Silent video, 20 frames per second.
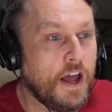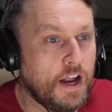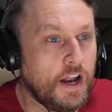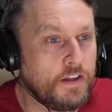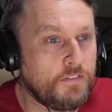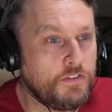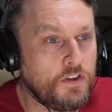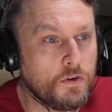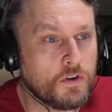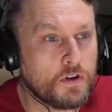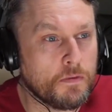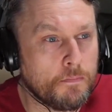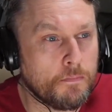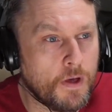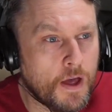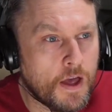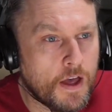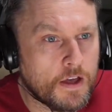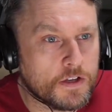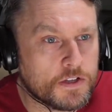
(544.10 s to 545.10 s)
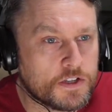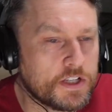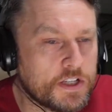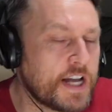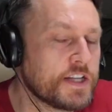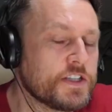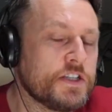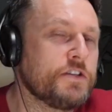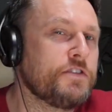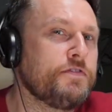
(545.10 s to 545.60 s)
if you can
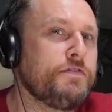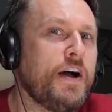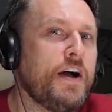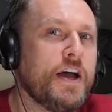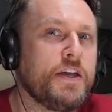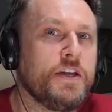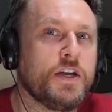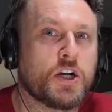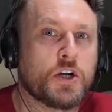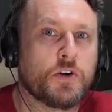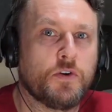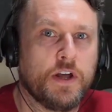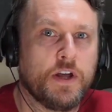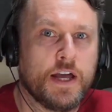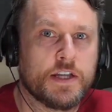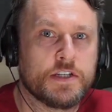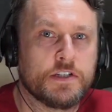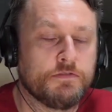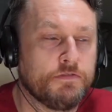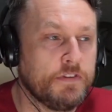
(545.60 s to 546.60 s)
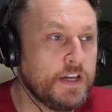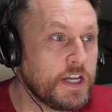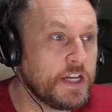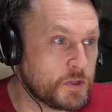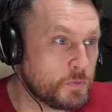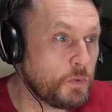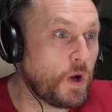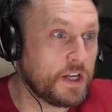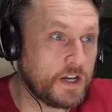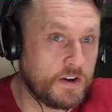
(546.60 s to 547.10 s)
satisfy your creative needs
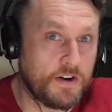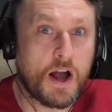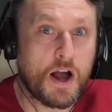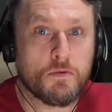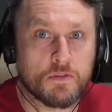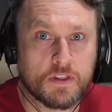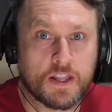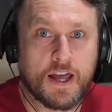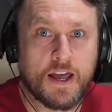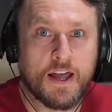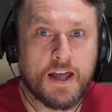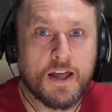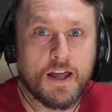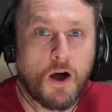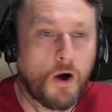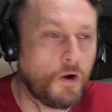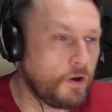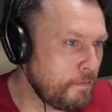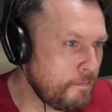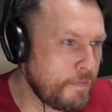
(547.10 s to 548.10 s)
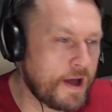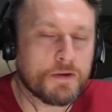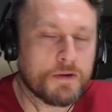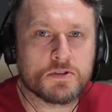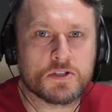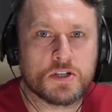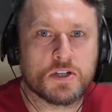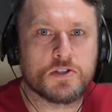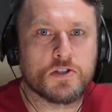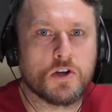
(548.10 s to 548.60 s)
while you're out there on a
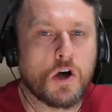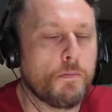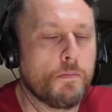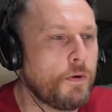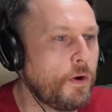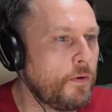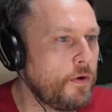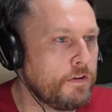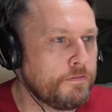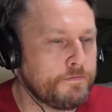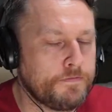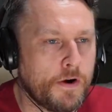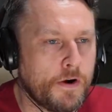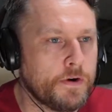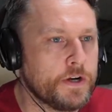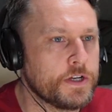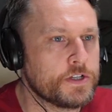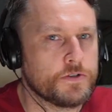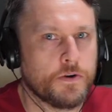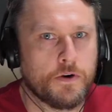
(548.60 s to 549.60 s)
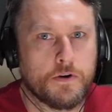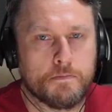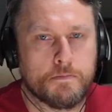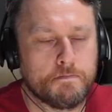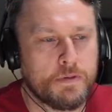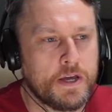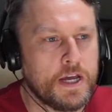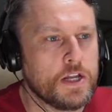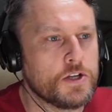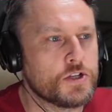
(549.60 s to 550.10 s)
mountaintop or in a forest or on a
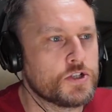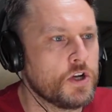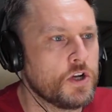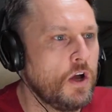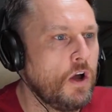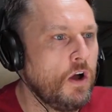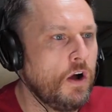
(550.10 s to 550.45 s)
beach